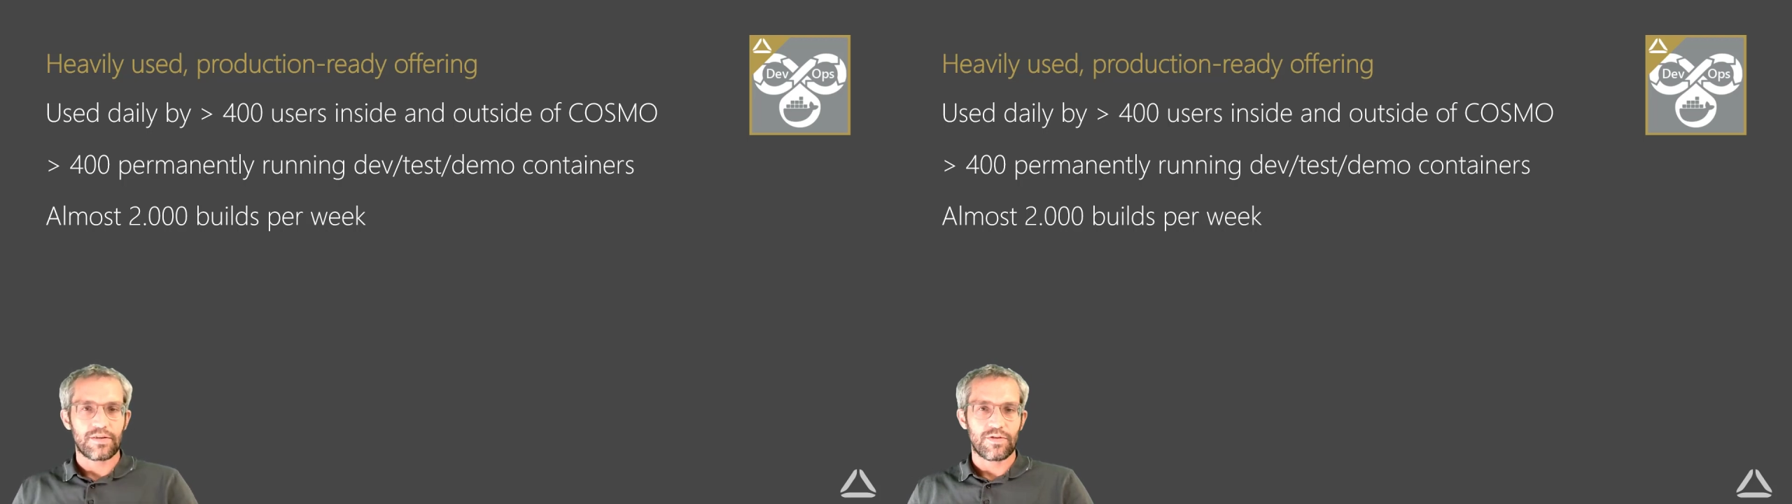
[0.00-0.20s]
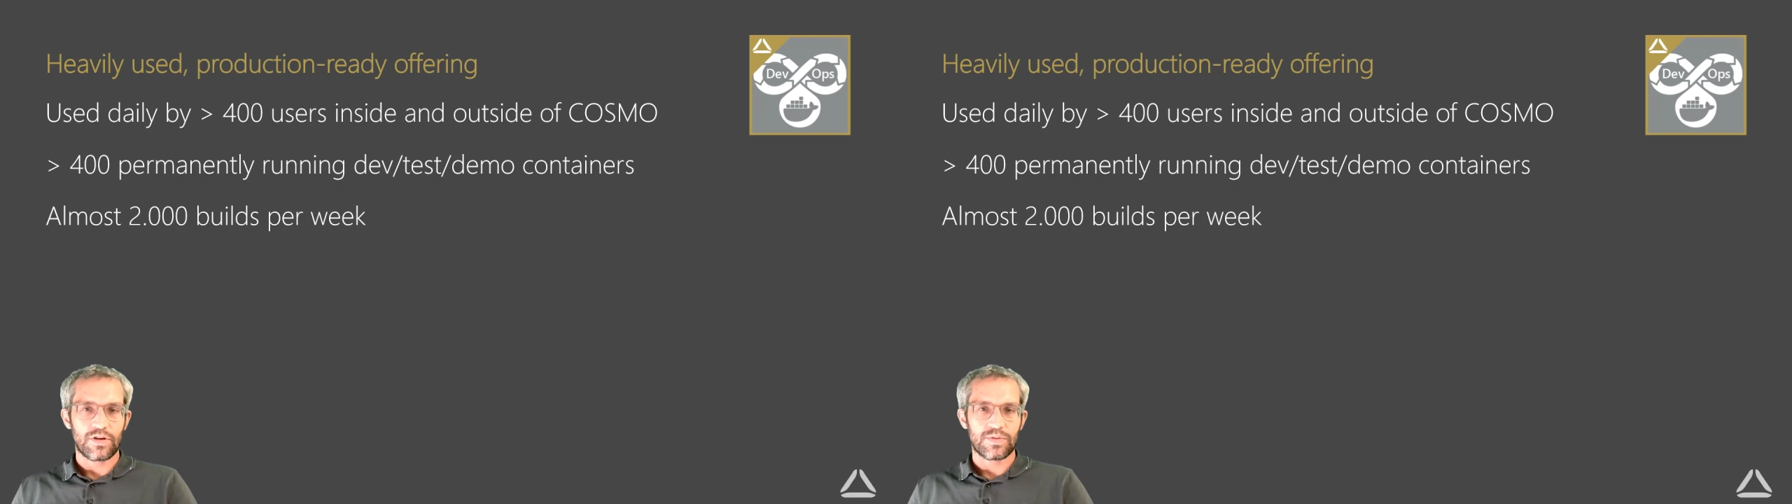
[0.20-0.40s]

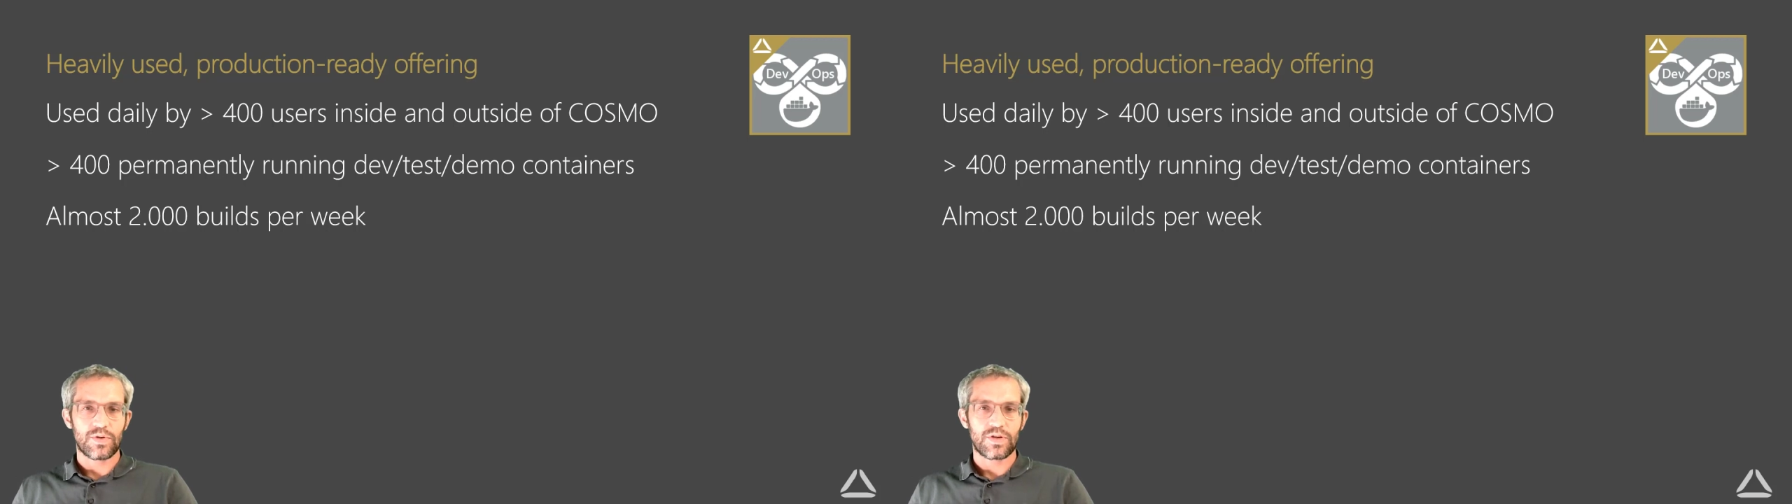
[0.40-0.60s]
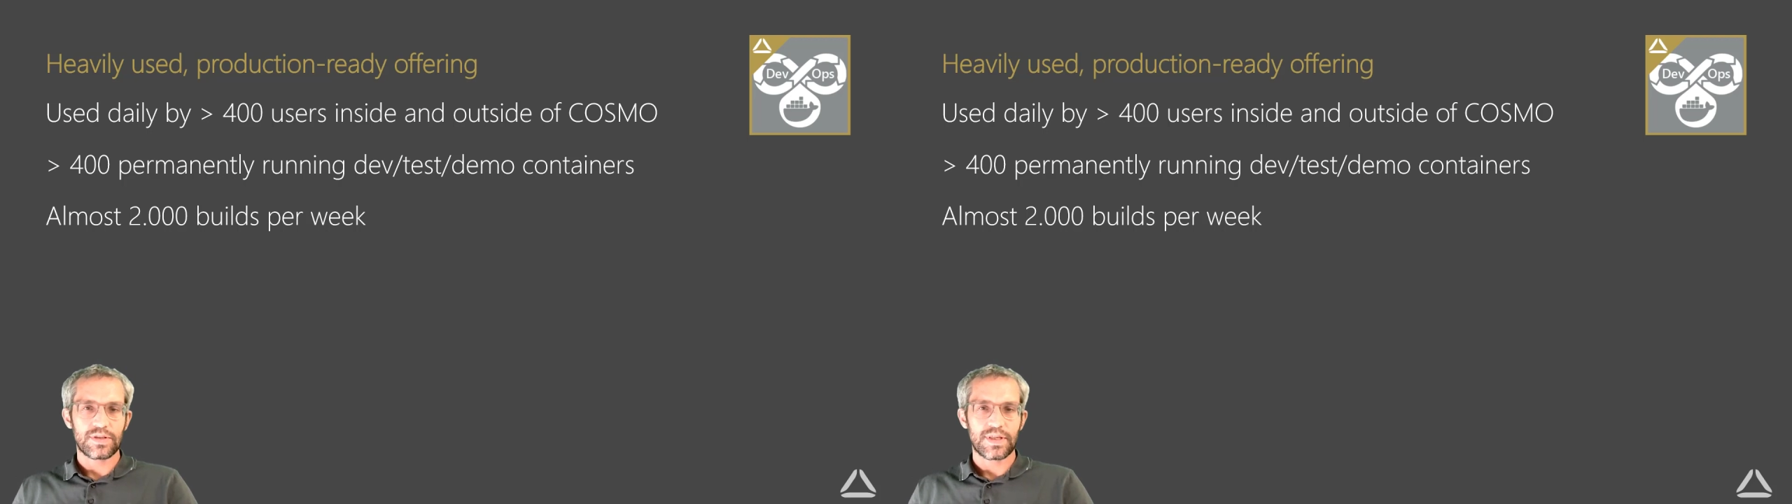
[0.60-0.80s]
of
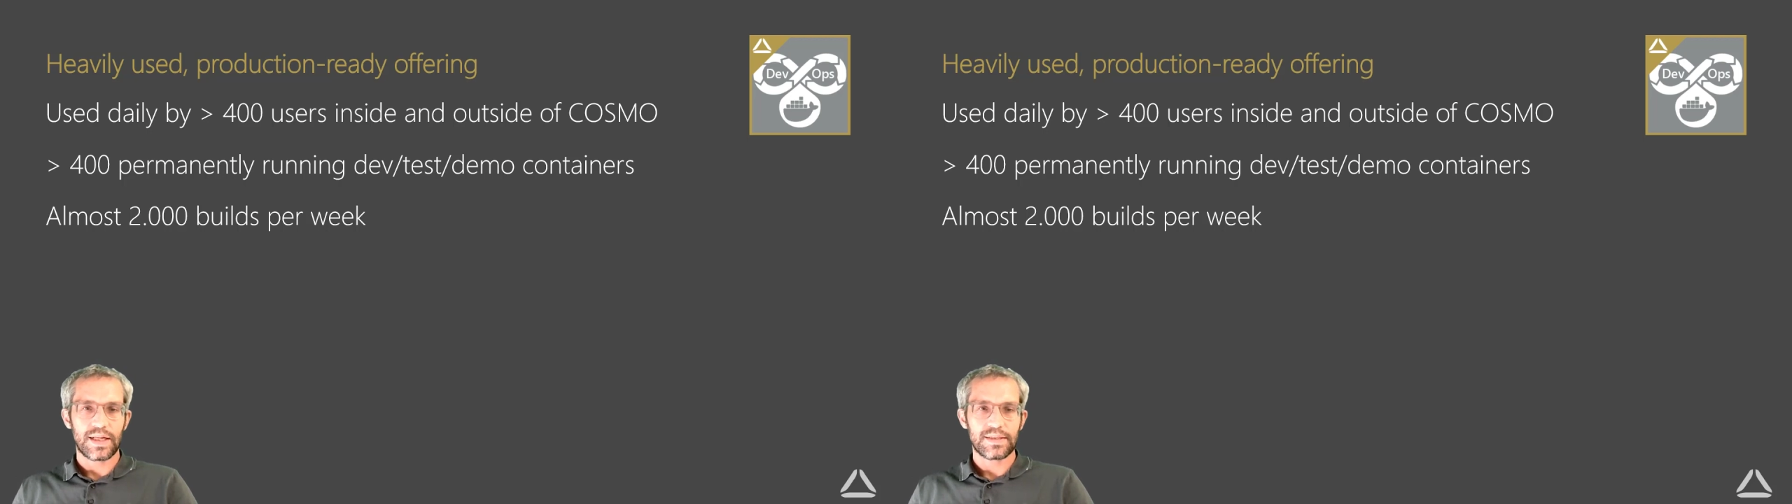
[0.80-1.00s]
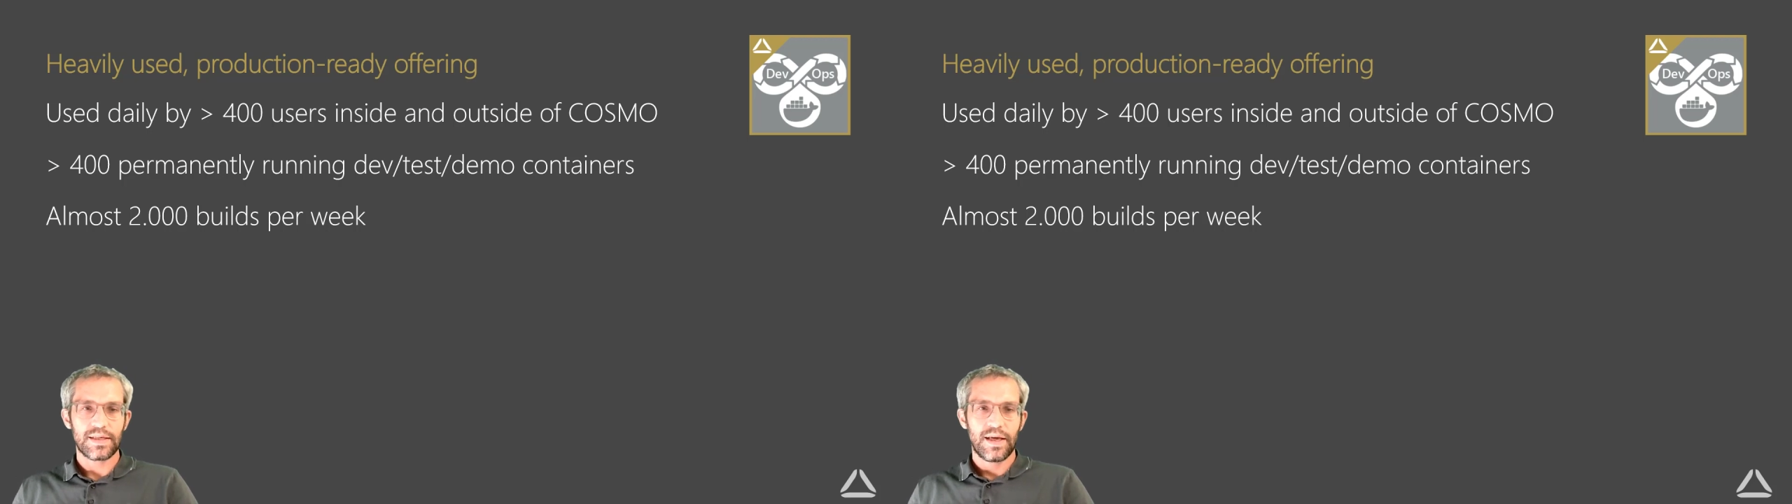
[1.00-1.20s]
Cosmo
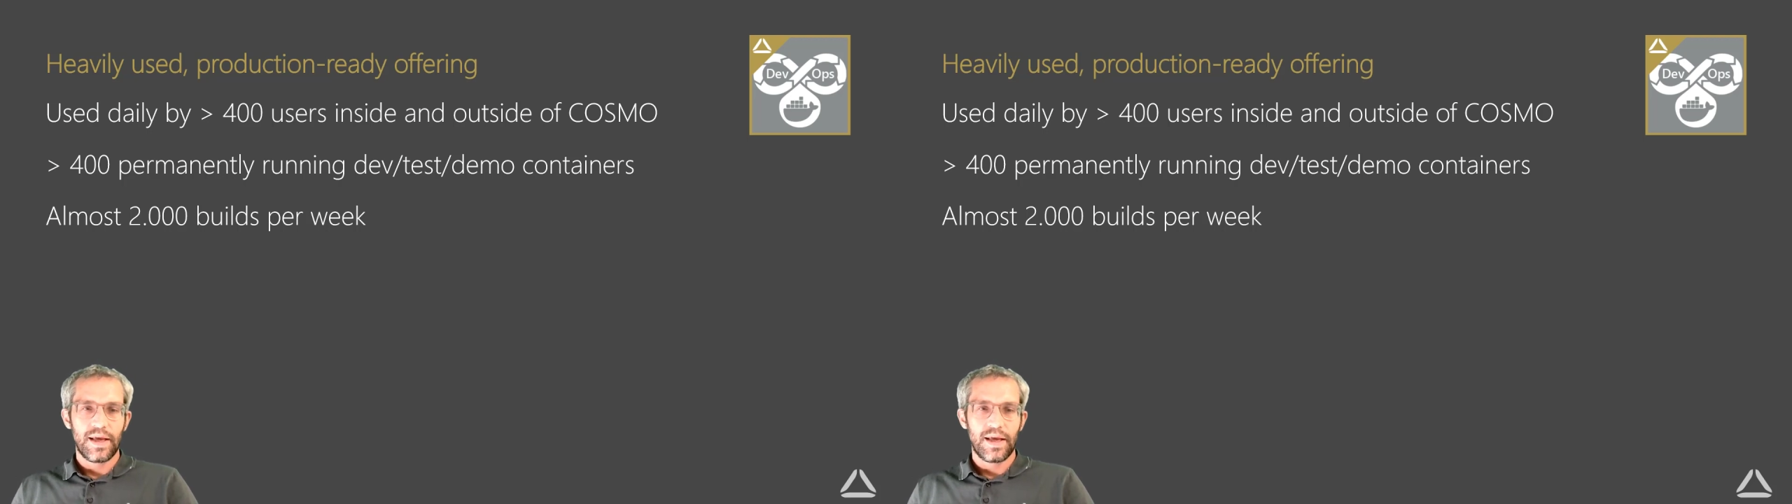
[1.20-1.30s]
Consult.